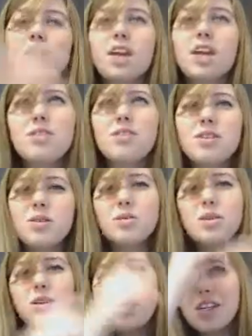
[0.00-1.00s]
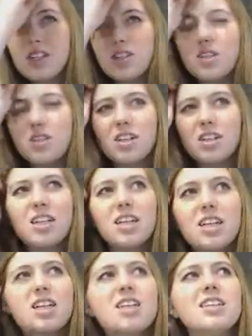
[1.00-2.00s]
It was a pretty short
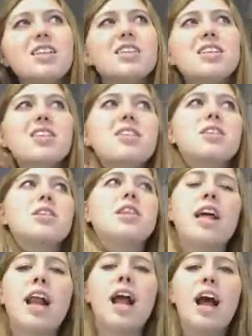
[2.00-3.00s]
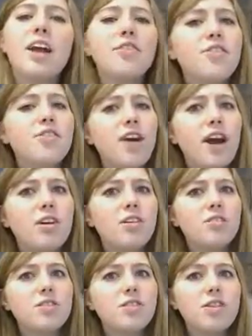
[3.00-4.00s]
list that I
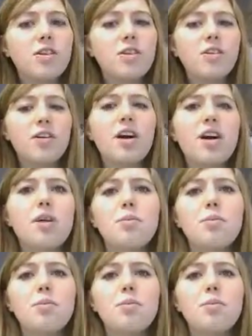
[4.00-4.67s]
found, so I'm